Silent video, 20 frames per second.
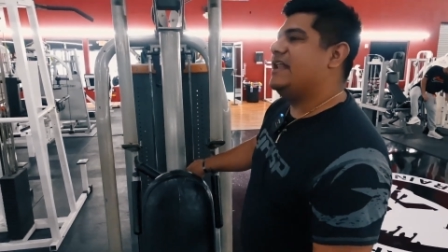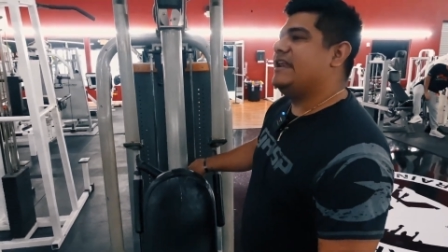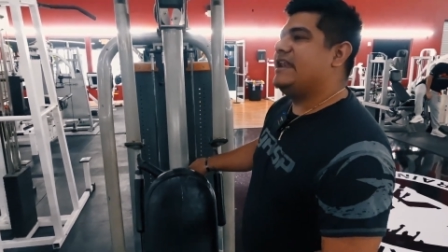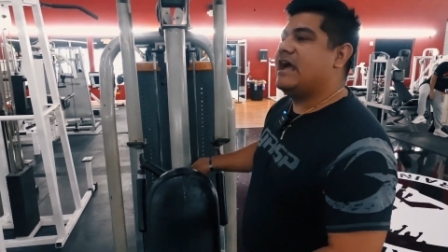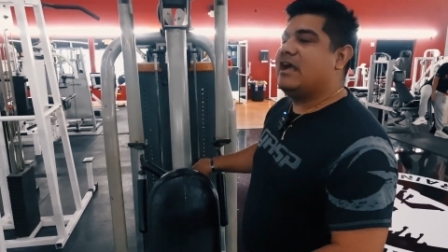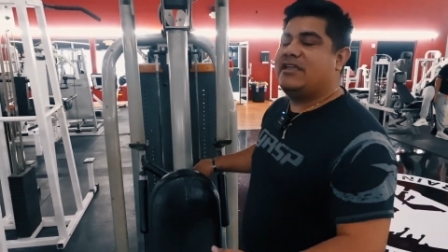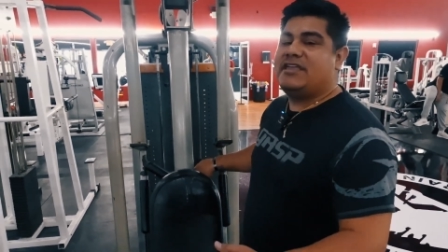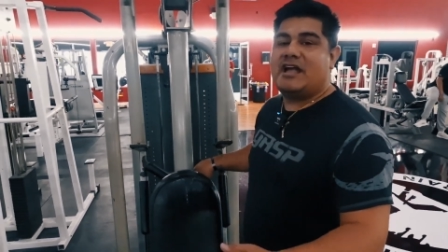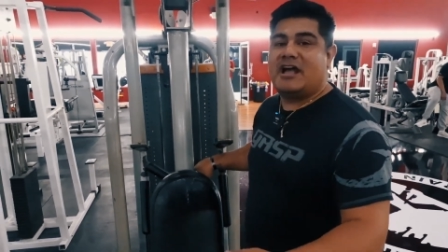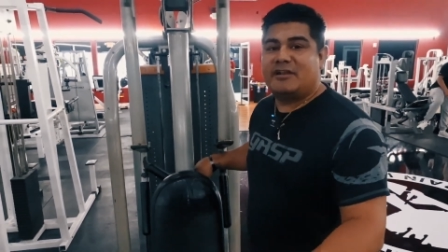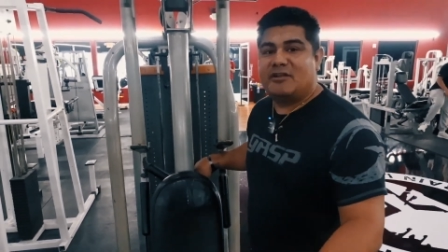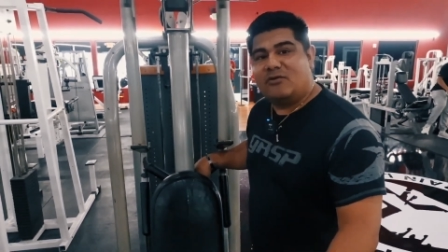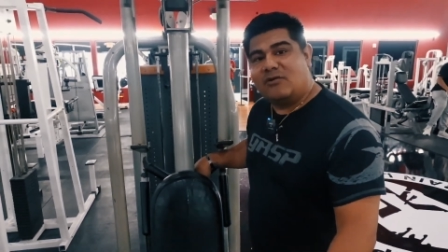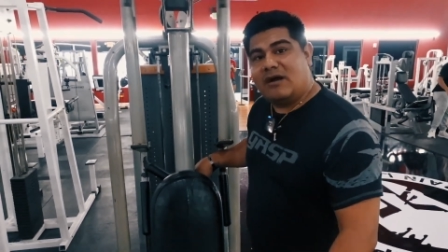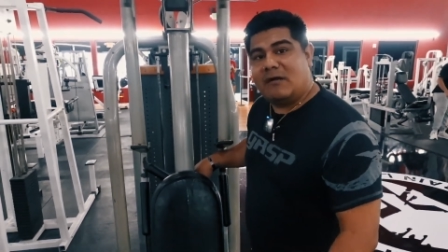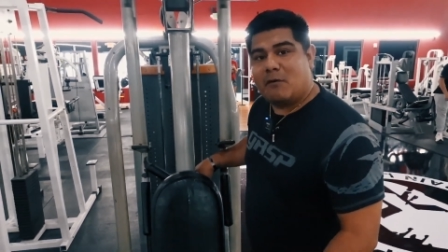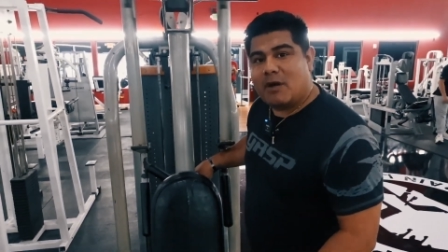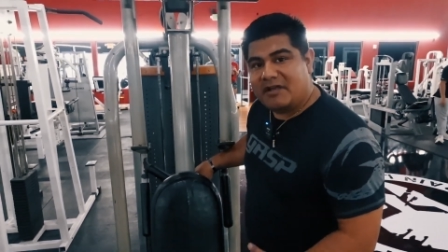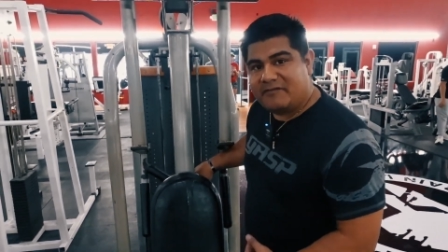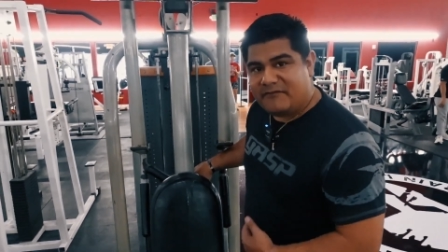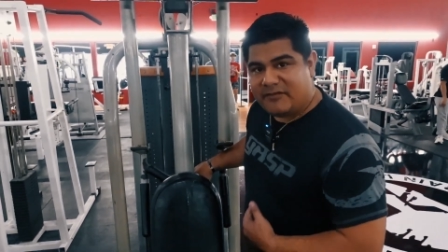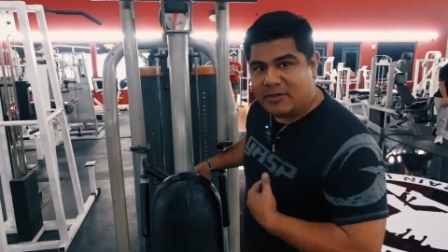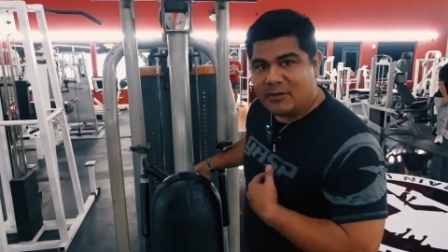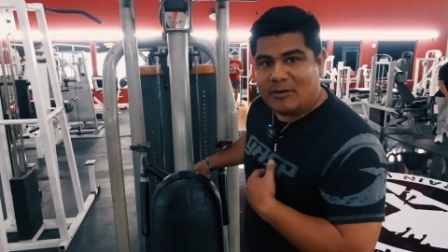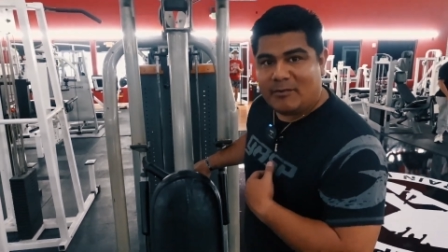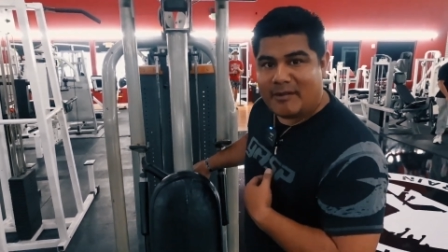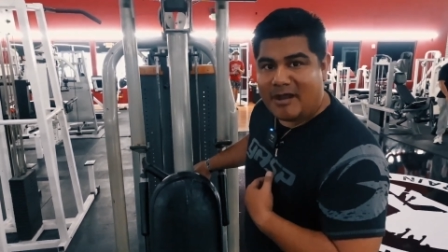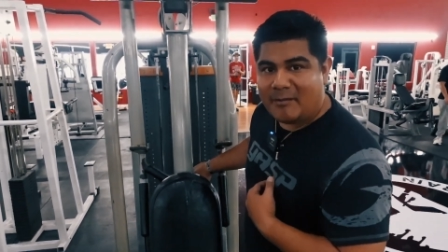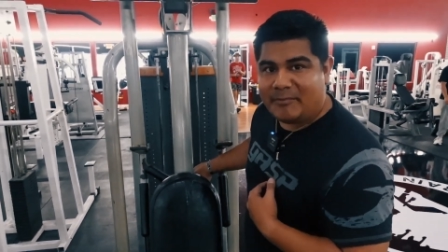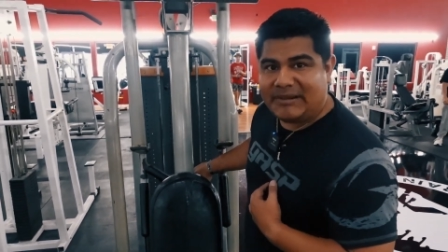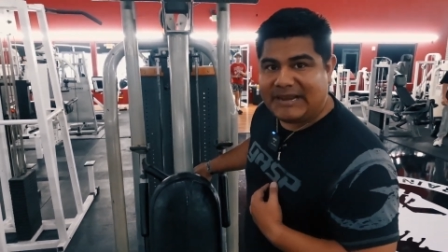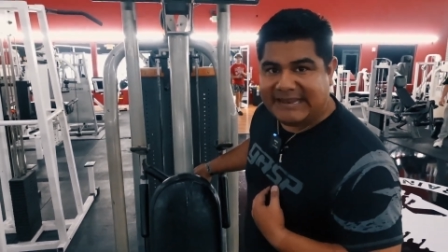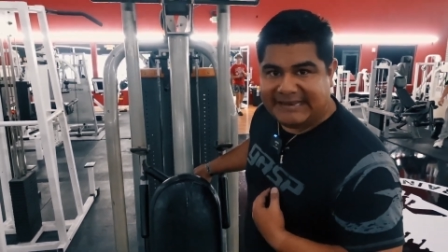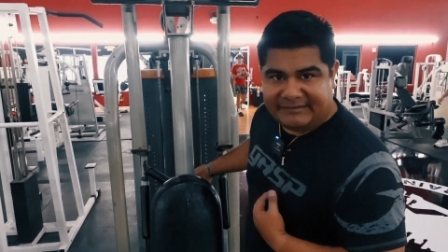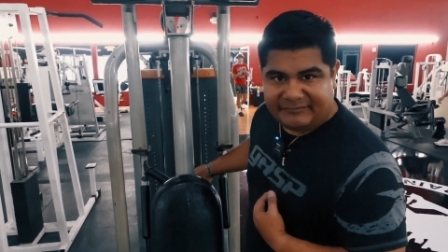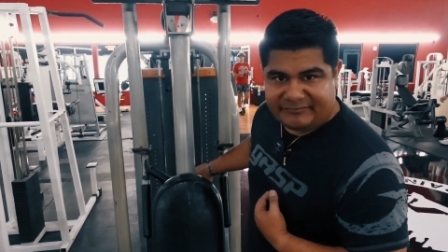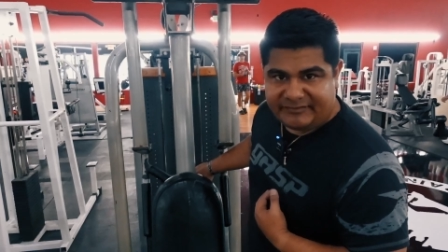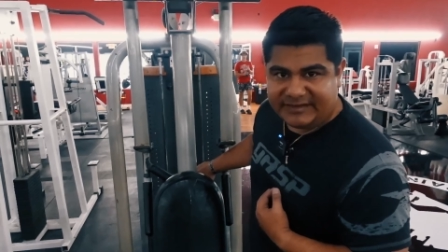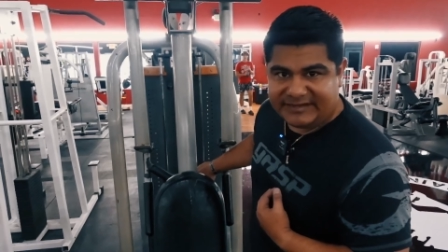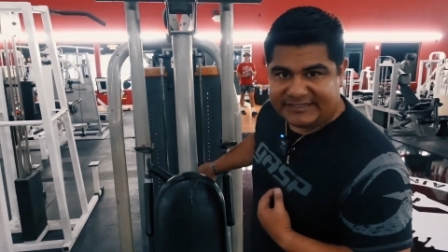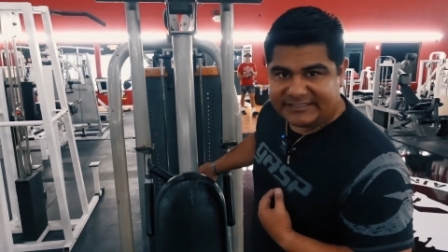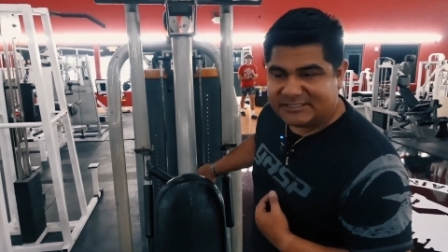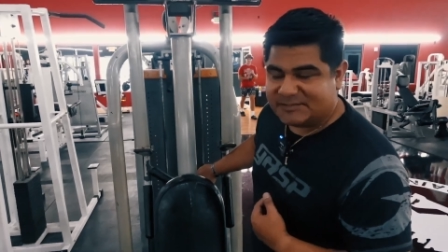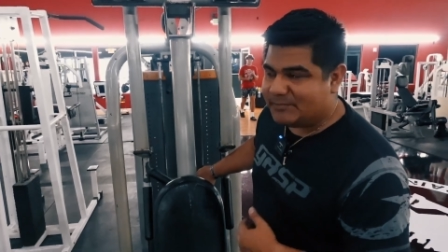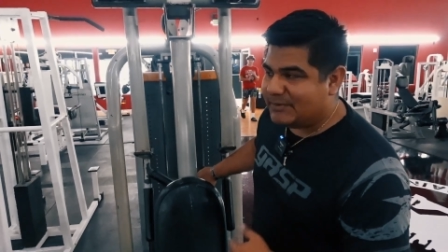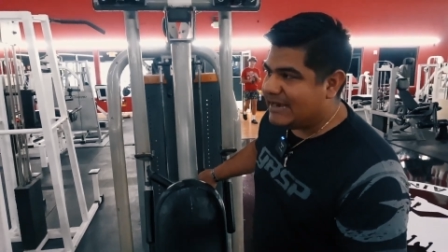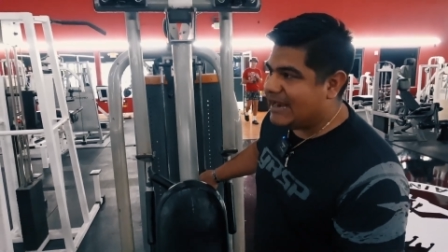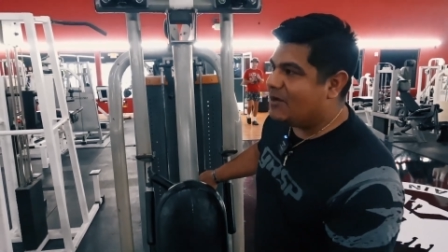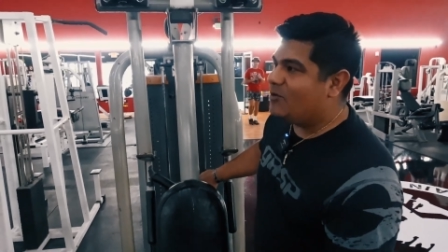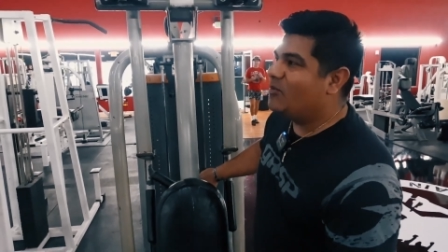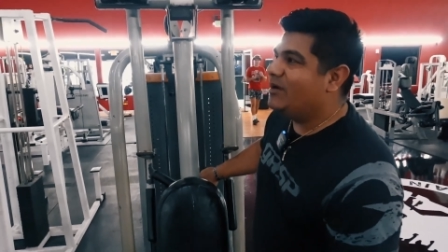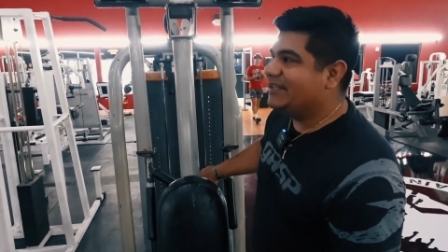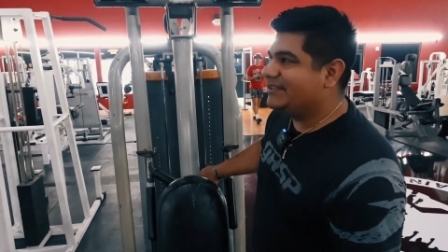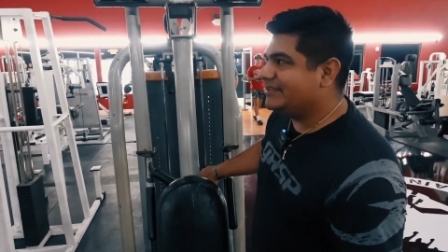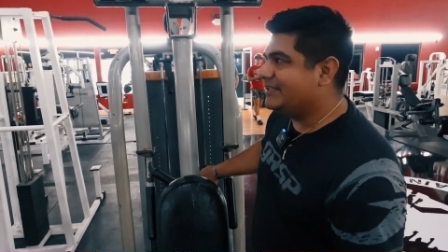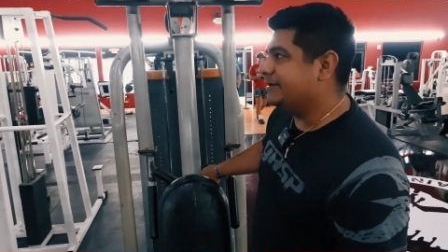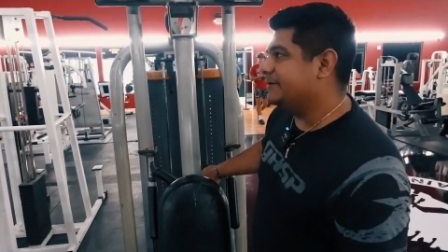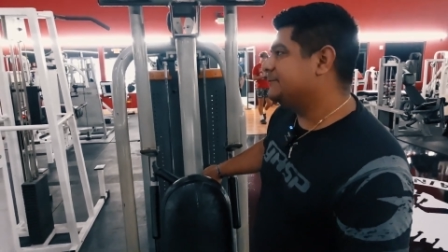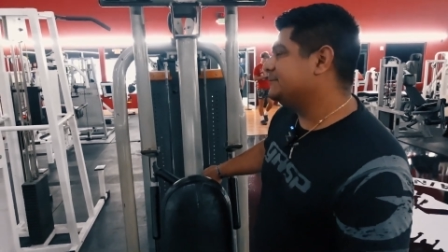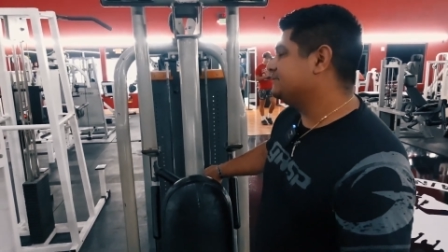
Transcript: Now, y'all know how I feel about Planet Fitness, but I went there.